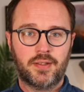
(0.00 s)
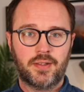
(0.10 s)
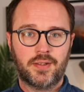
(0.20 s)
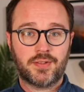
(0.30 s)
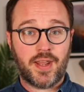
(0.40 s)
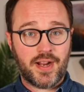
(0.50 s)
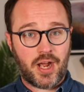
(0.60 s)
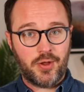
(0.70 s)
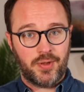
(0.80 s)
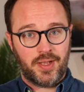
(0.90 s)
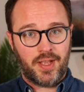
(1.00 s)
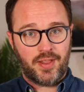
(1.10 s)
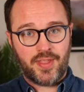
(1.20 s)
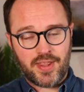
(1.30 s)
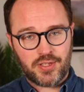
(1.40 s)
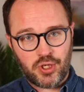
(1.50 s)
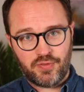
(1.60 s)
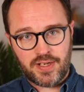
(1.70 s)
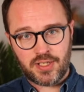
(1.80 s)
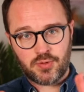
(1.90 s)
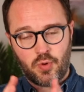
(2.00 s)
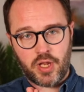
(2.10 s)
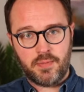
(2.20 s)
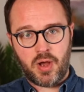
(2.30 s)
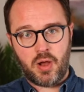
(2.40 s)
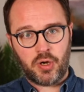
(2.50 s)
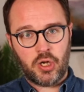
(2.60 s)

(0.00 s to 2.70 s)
So there you go. They're the two reasons why you might want to